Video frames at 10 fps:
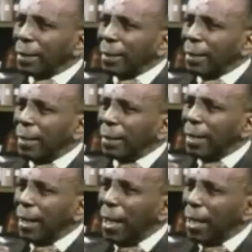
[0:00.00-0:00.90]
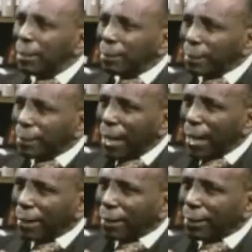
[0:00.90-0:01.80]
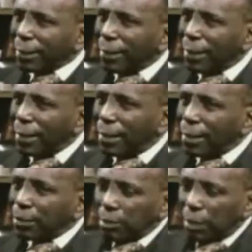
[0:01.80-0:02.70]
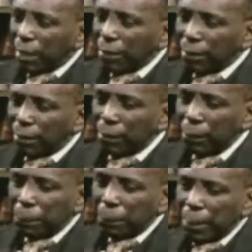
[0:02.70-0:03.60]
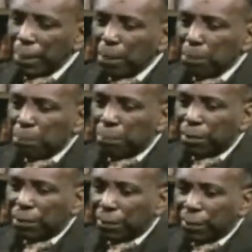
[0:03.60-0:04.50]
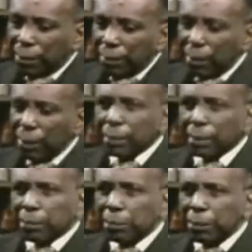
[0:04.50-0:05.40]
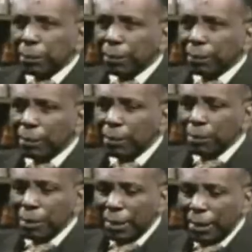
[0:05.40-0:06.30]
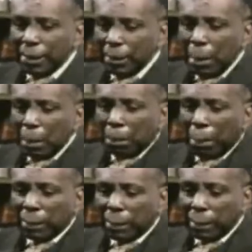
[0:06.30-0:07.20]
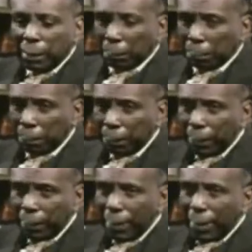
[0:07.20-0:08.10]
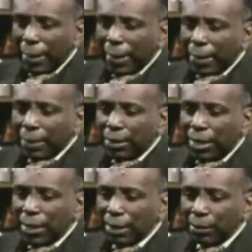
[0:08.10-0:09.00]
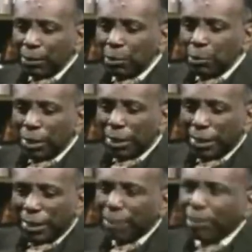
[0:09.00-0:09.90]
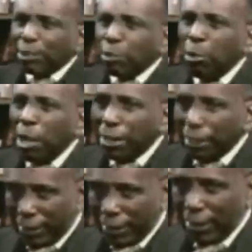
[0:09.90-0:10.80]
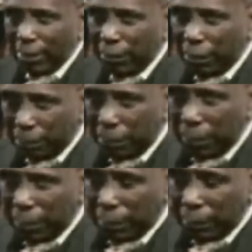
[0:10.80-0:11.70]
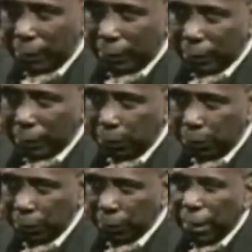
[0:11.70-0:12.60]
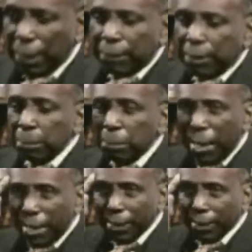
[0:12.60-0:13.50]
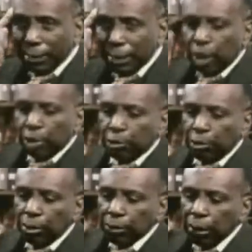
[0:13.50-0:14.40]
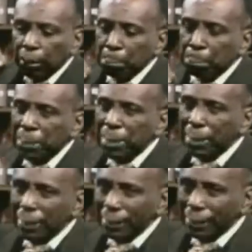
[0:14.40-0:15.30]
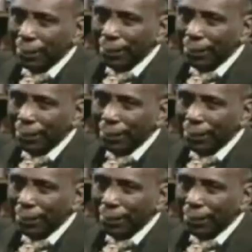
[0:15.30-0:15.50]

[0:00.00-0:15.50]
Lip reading: can't handle that. So it has to imprison the religious experience in some way, get it bottled up. Then, when it gets quiet enough, it meaning the religious experience, then the mind draws a bead